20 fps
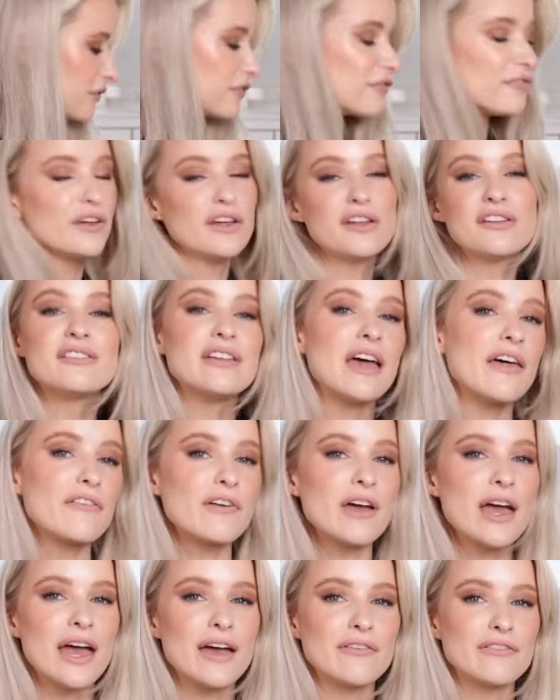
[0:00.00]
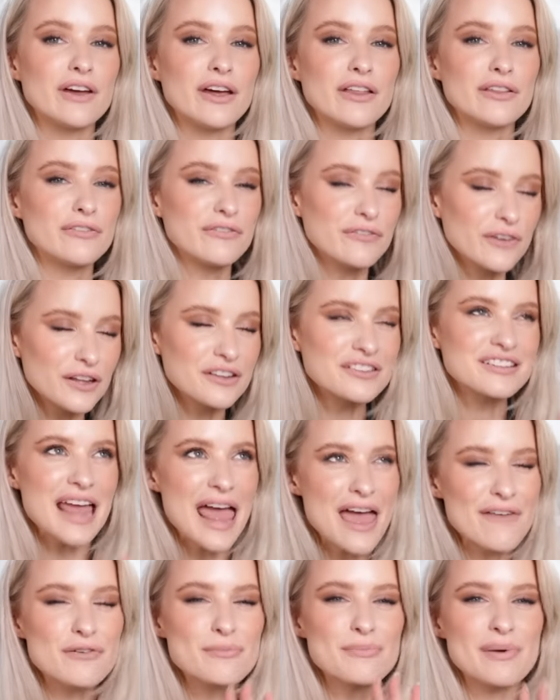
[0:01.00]
The first ever, ever the first
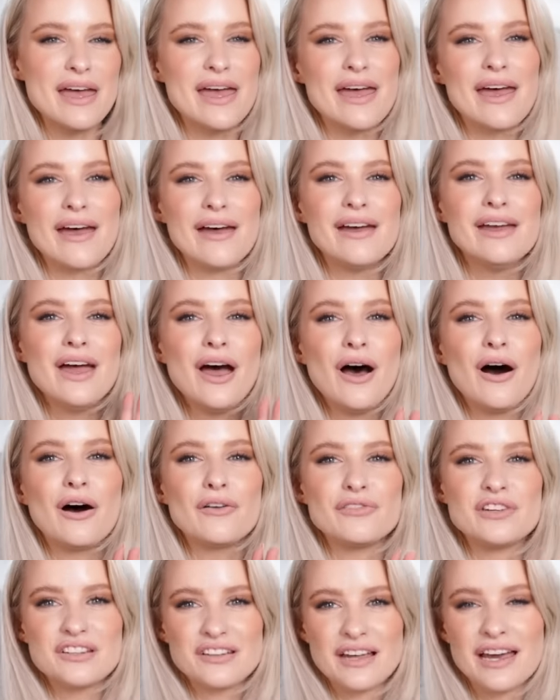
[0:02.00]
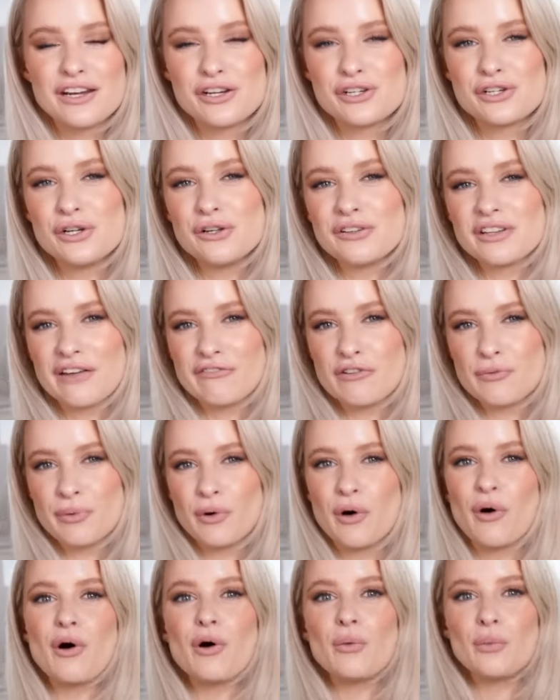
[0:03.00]
ever pair of designer shoes I ever
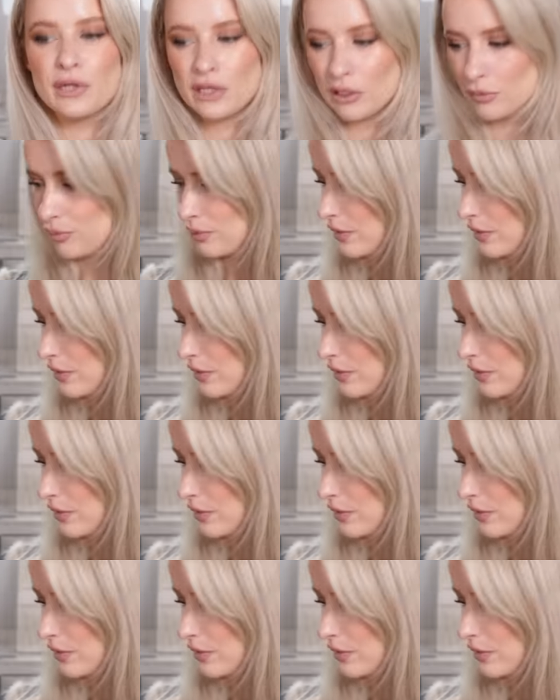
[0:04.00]
bought were